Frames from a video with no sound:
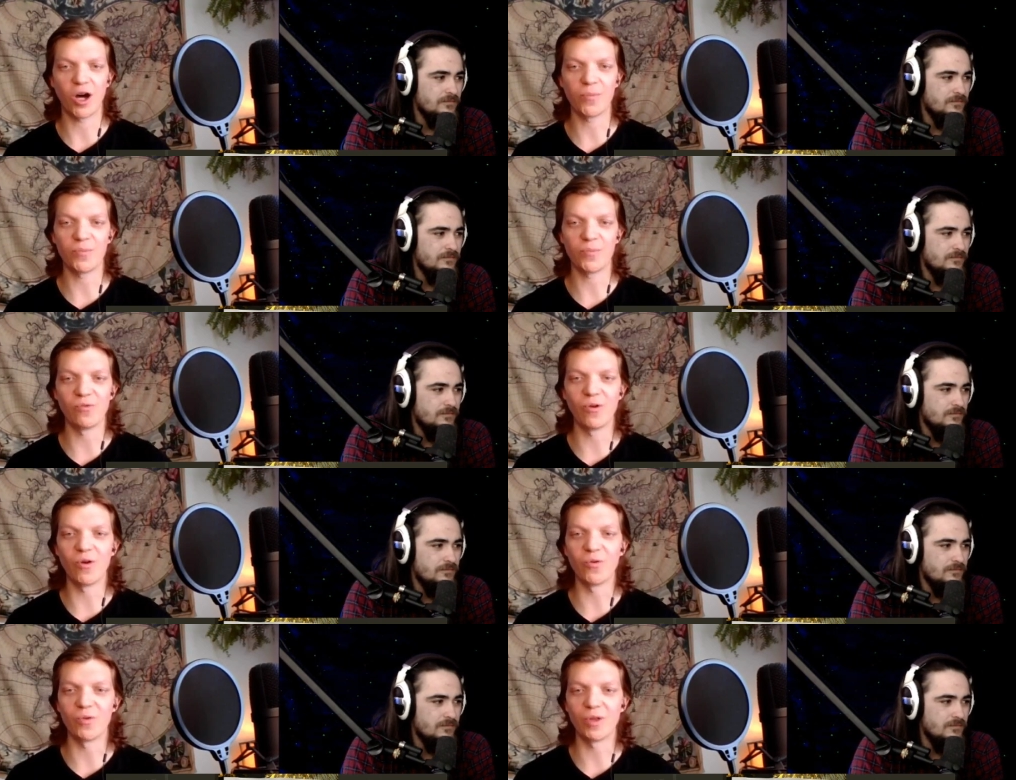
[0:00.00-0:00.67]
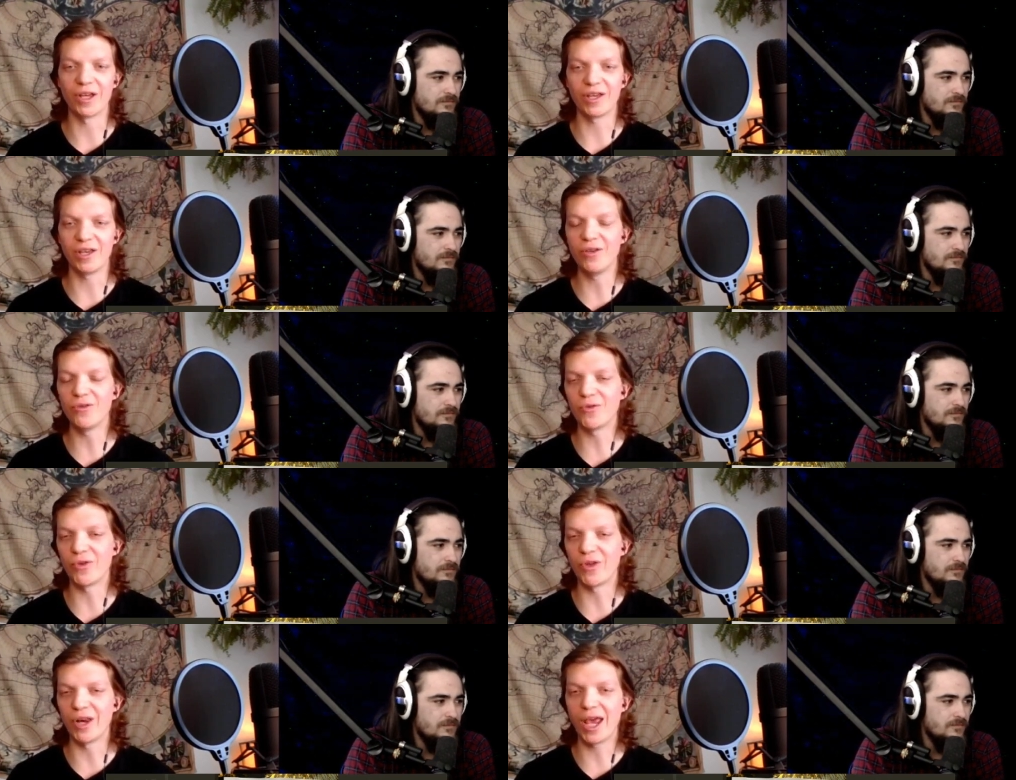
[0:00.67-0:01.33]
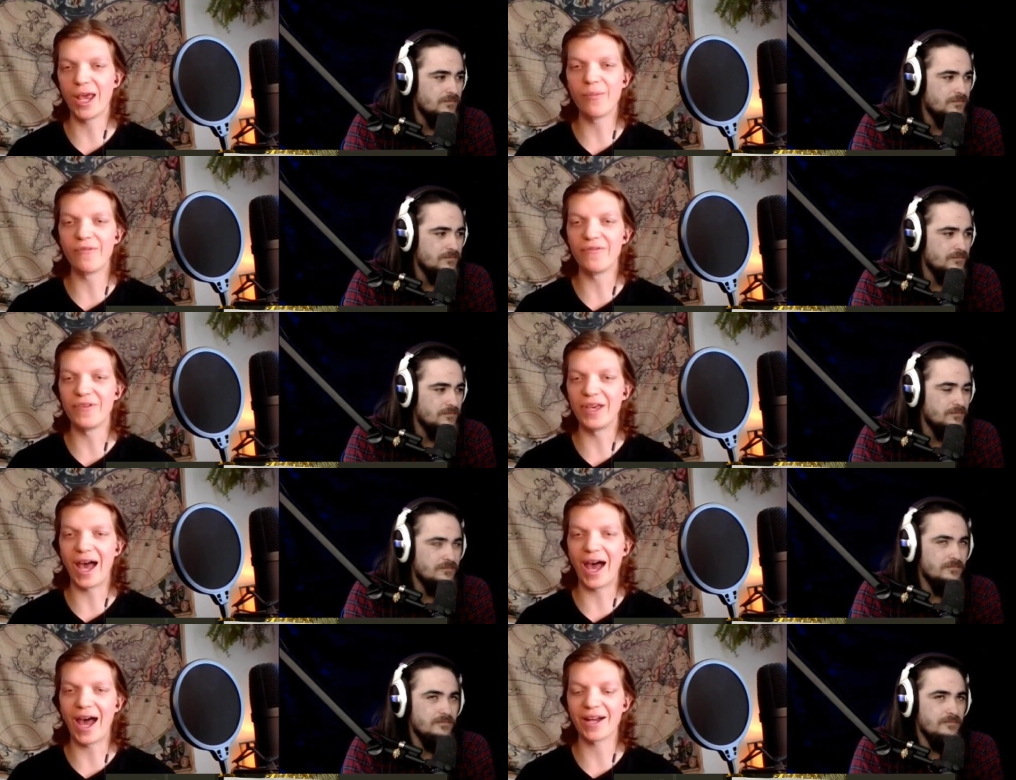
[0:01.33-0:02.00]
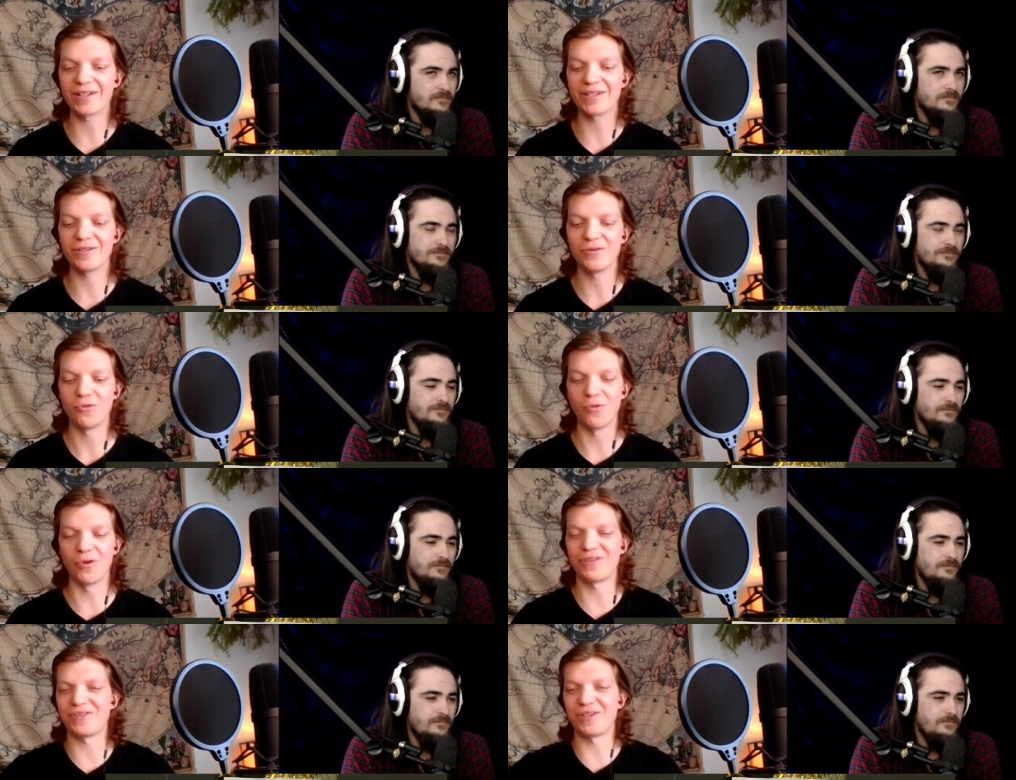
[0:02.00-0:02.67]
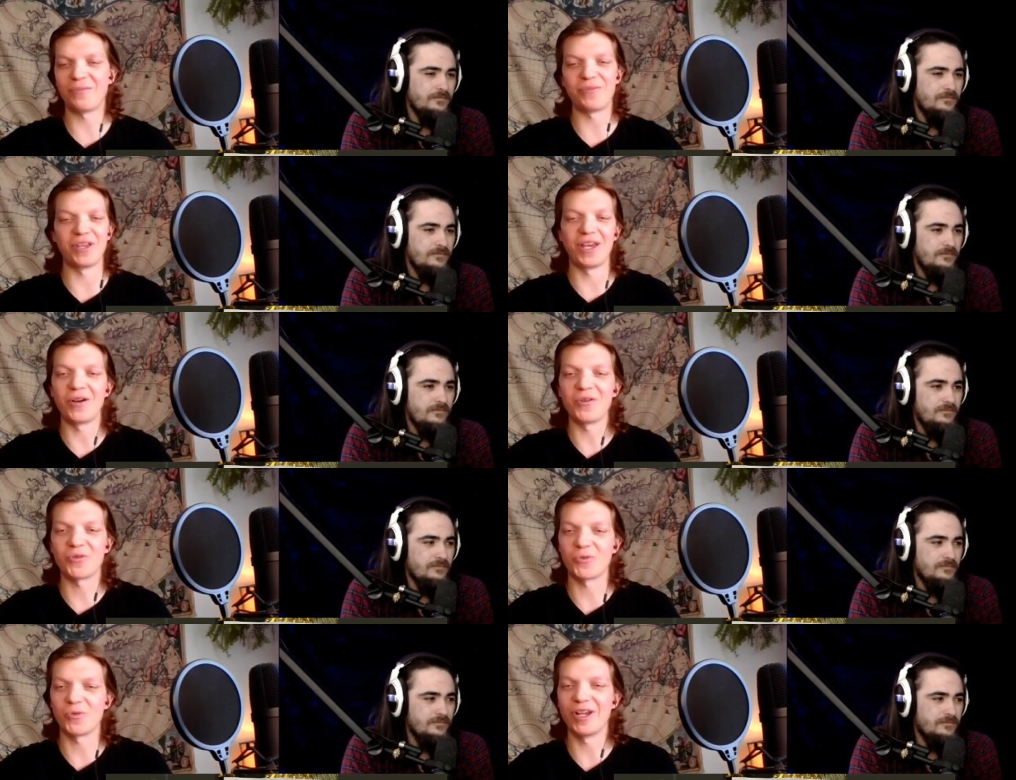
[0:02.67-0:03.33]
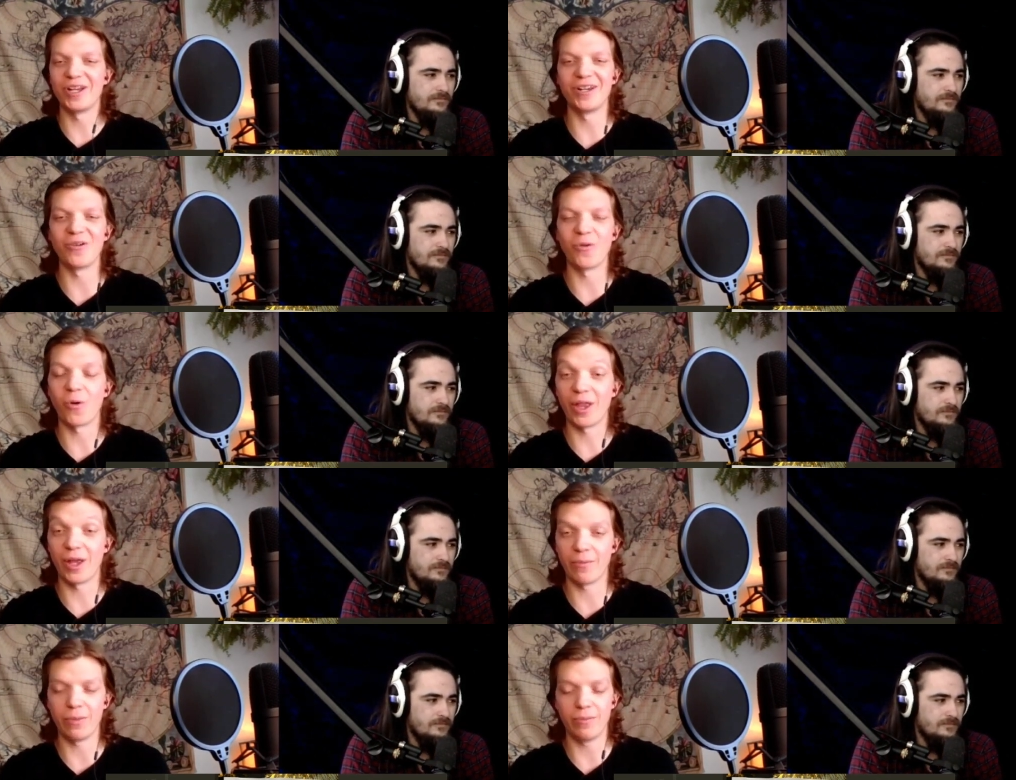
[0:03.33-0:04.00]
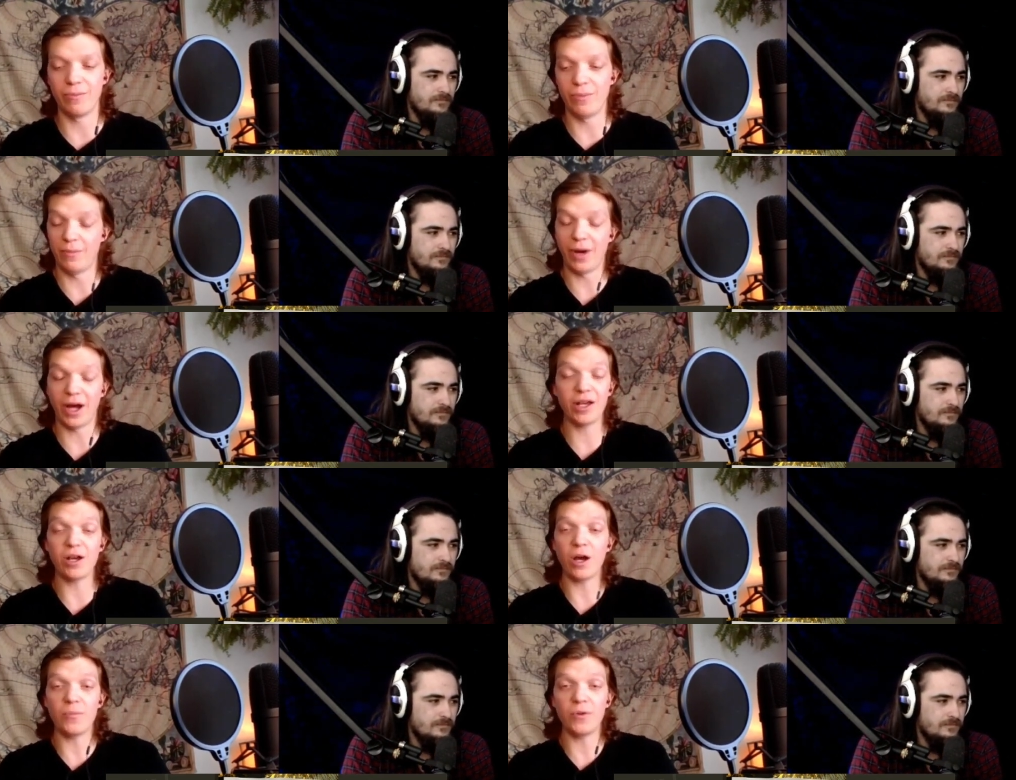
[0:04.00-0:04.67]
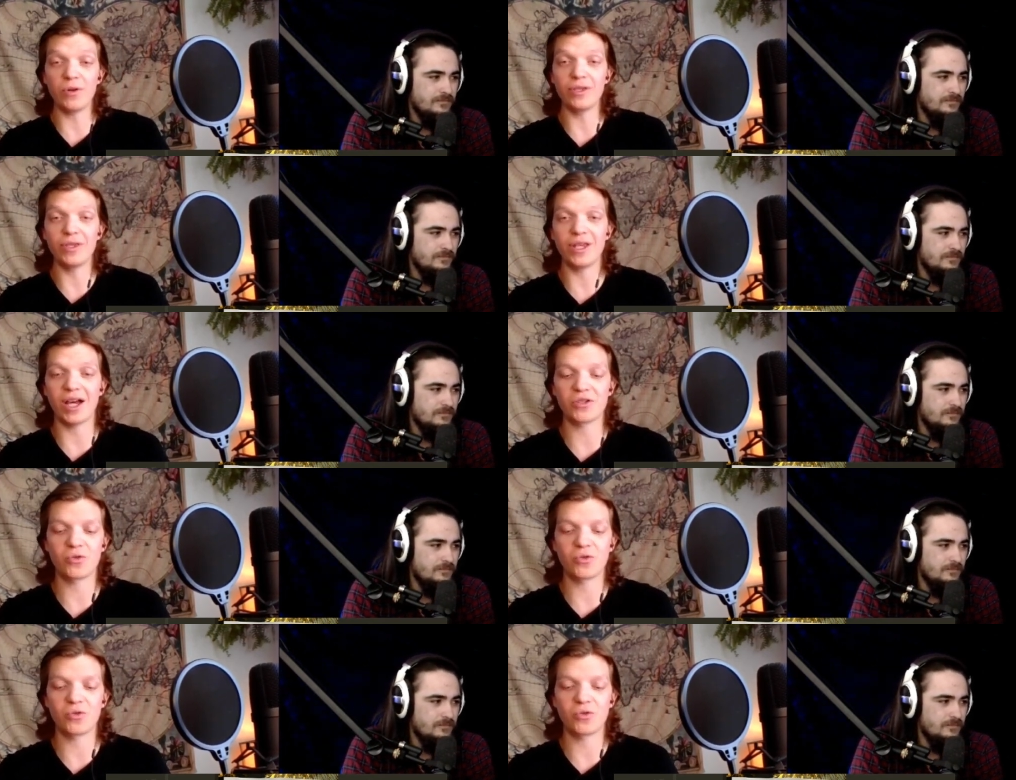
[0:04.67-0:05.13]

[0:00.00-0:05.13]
Speaker 1: copywrote like either the name of the act with something else written or like he might have copywritten